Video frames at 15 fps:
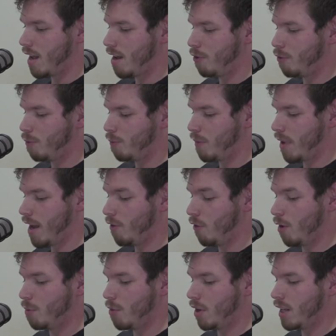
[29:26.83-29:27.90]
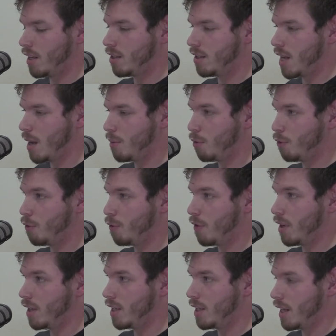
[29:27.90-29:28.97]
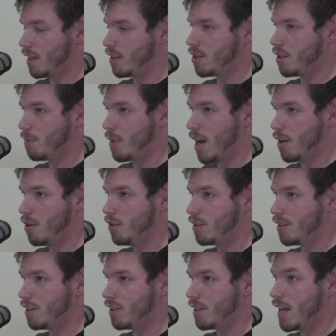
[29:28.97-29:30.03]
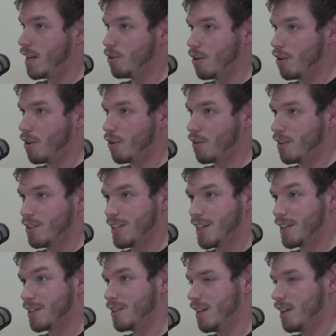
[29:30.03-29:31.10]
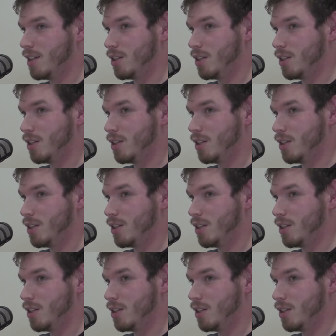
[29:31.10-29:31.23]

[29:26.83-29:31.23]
If everybody at the table forgets about it, it no longer exists.